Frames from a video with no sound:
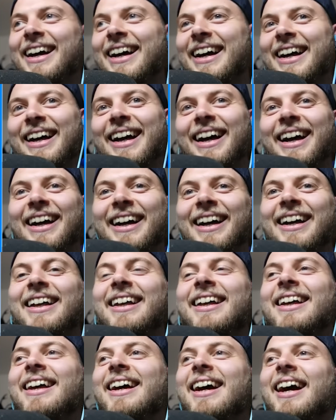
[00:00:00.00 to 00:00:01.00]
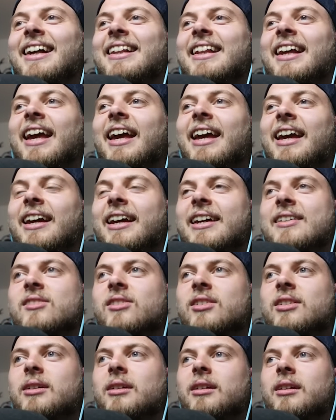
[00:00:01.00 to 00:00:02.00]
I like hit
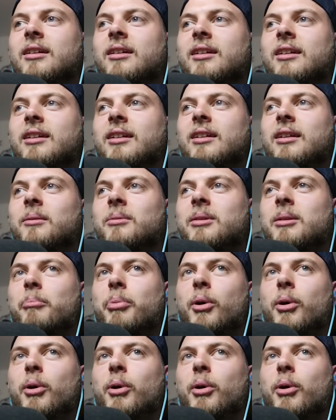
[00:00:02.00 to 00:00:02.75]
against your, your, your